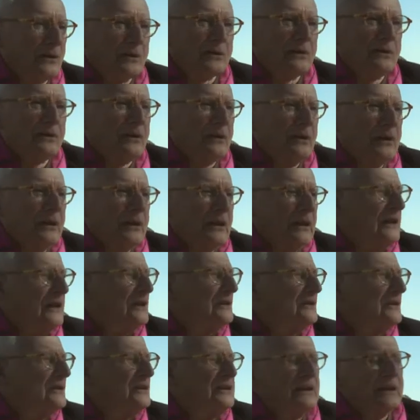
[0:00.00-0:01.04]
her
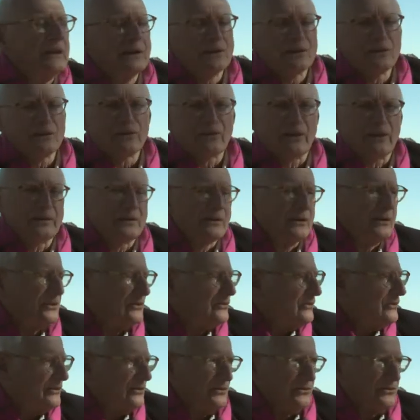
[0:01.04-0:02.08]
in years and
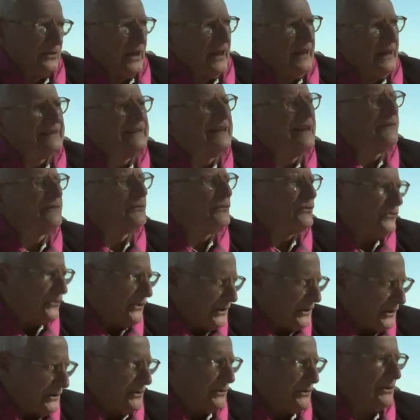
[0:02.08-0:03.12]
years and years. I had never
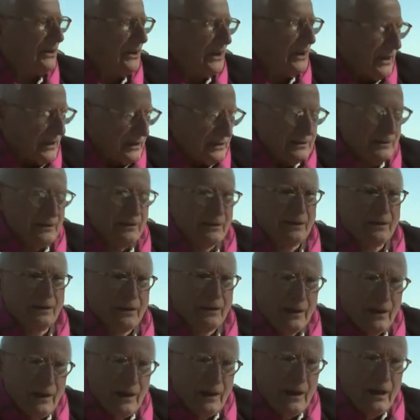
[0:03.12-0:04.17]
seen her again.
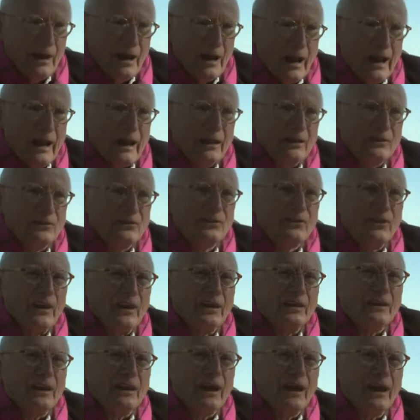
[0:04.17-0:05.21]

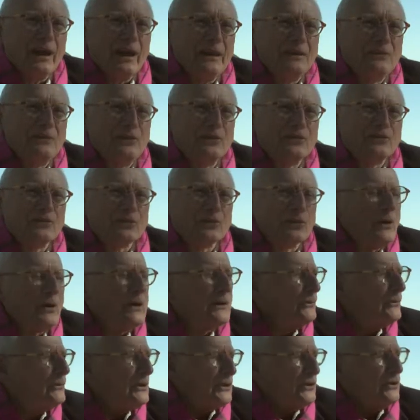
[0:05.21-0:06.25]
And I had this
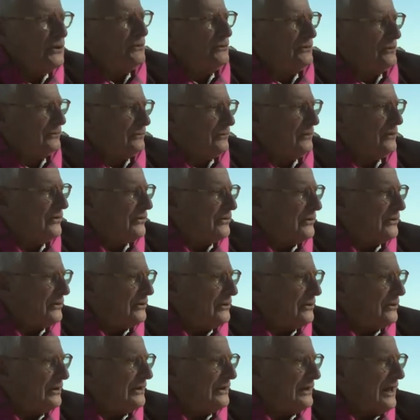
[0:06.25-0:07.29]
great reunion with
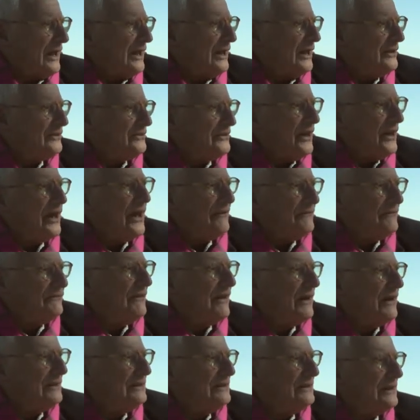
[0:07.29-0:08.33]
her, and I
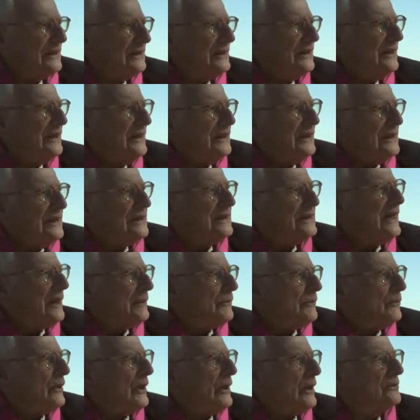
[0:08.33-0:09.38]
finally
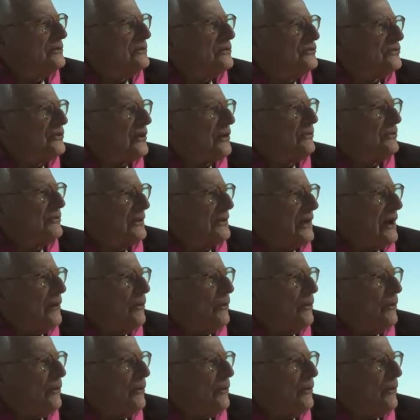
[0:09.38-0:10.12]
came around to something